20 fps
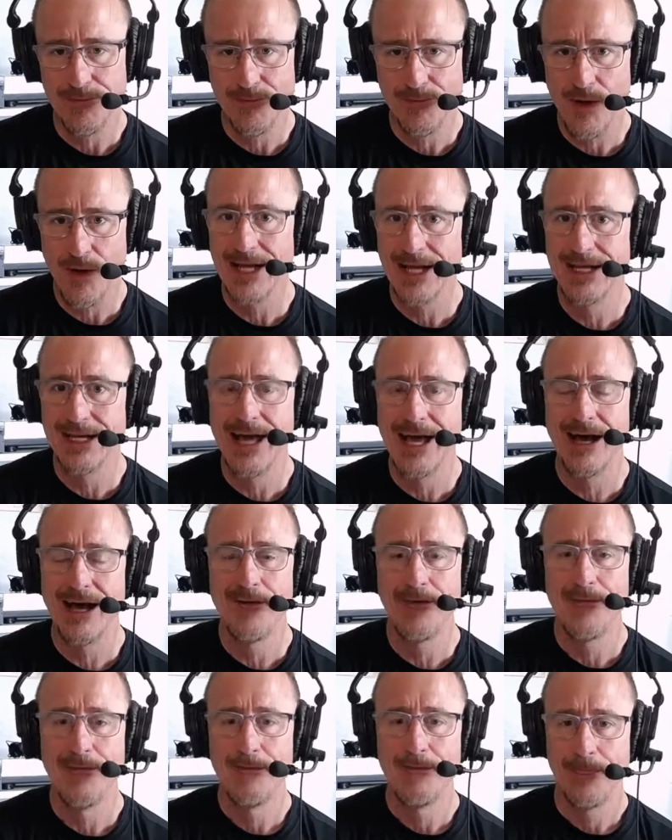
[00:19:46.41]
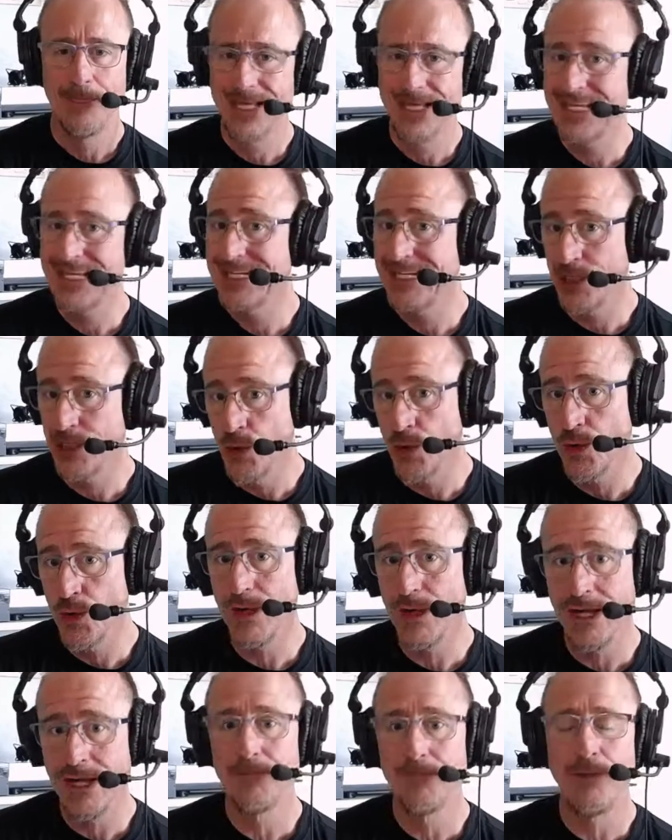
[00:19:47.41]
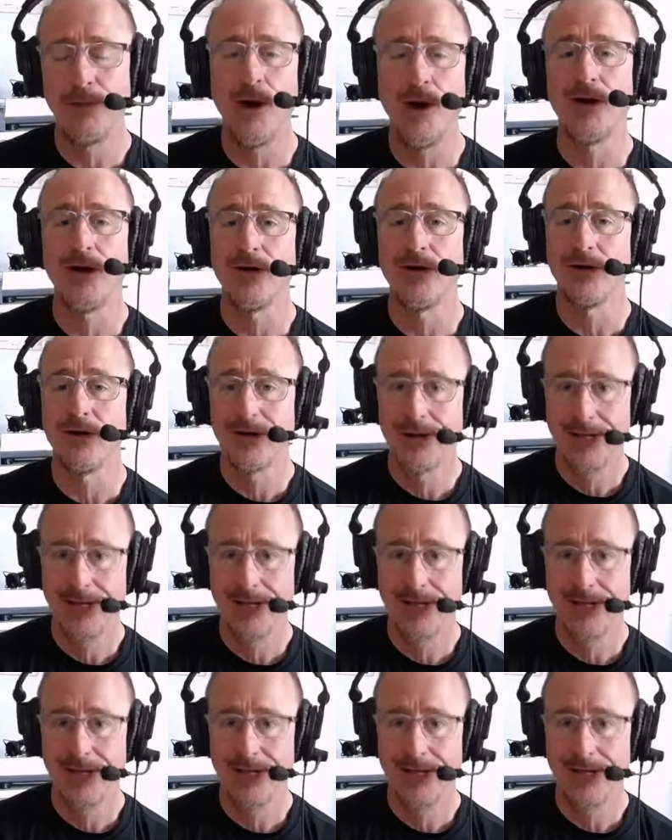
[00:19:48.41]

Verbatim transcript: Right now, he knew in part.